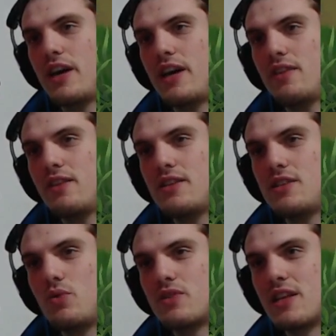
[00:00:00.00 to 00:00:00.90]
and let's
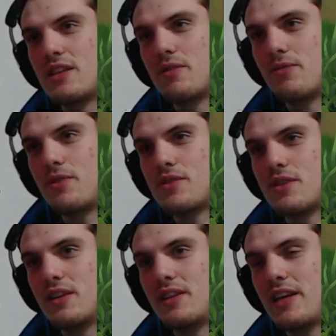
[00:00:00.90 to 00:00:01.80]
see who's getting first
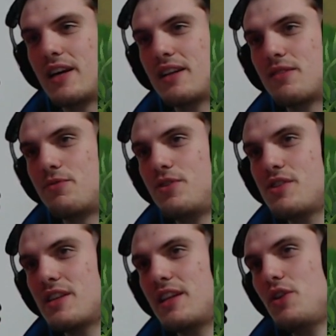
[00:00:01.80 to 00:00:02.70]
they got it first
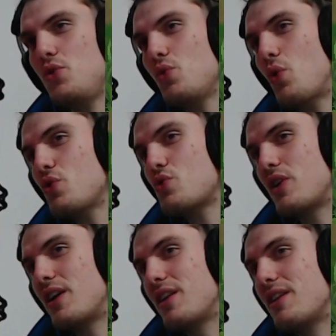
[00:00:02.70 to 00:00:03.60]
and then you also
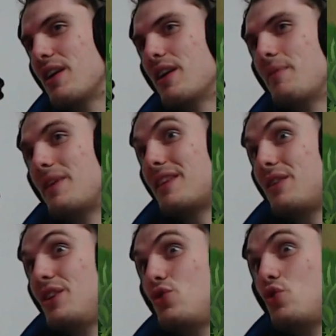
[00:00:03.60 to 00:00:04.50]
got it but
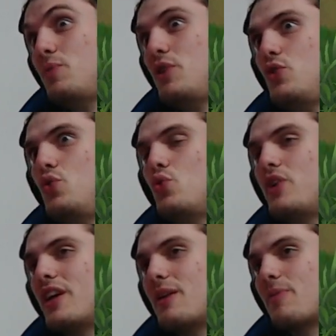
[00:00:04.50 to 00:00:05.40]
it should be yeah. you
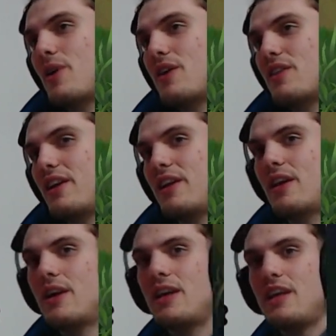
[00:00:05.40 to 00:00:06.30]
getting pry in the lane
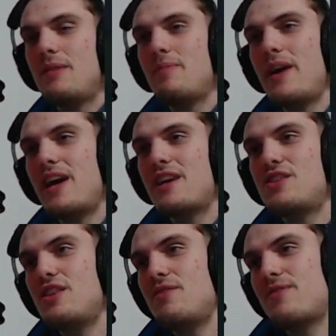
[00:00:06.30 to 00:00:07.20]

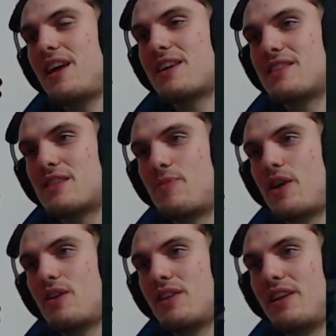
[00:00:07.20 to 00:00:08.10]
Imagine if Lux is
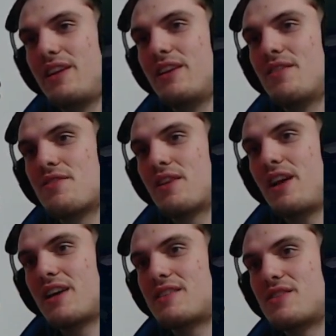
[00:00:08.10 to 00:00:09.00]
trying in the lane. Yeah.
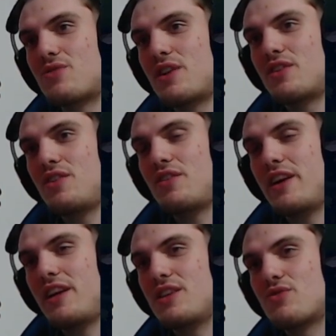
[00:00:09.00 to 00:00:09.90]
Lux is right here,
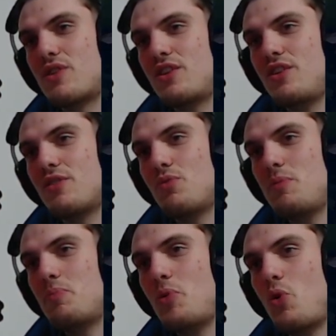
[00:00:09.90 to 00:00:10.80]
Annie is right here. We
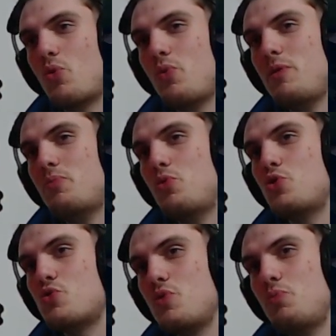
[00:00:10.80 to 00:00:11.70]
poke, we
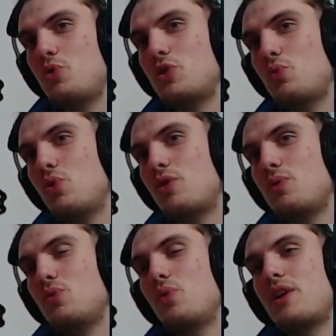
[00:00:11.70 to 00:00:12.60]
push, we put the ward,
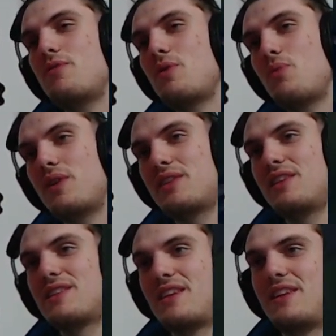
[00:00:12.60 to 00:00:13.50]
we do whatever we want in
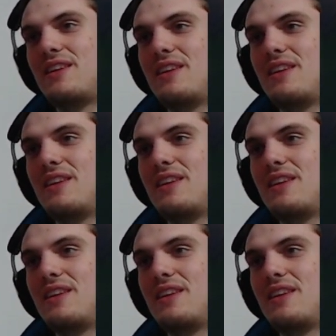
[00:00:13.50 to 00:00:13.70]
this lane.